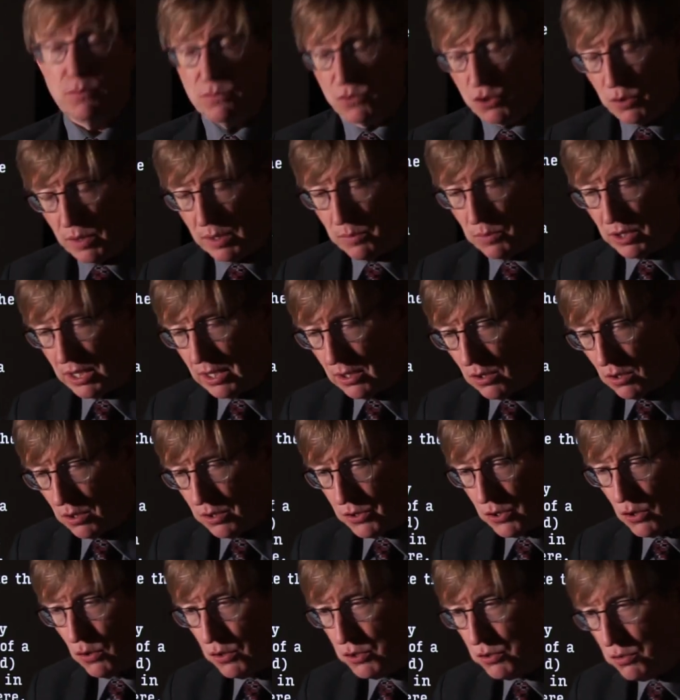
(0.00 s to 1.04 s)
when the
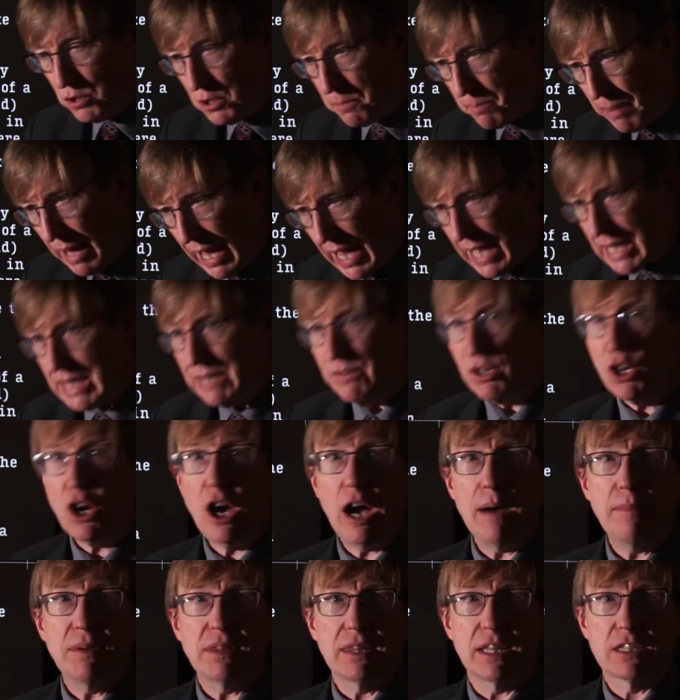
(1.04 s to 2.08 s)
Earth goes through the path of a
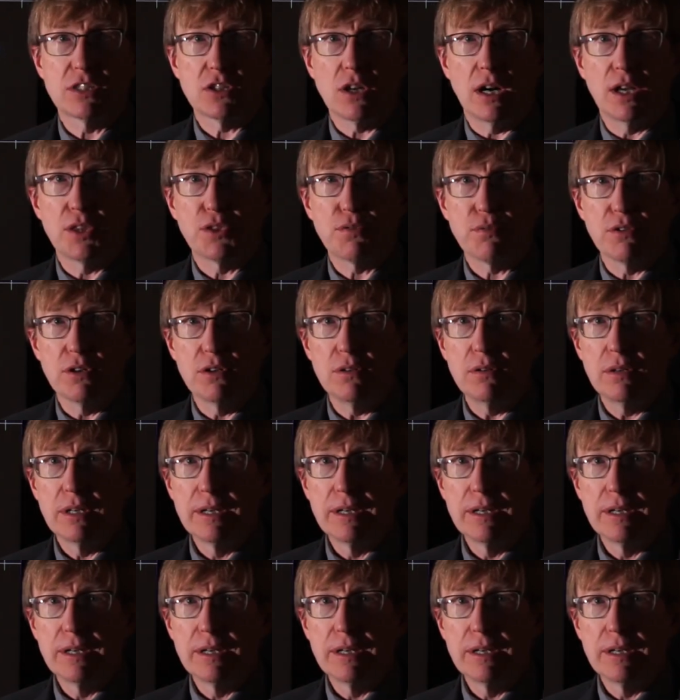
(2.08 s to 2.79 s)
comet that's gone through,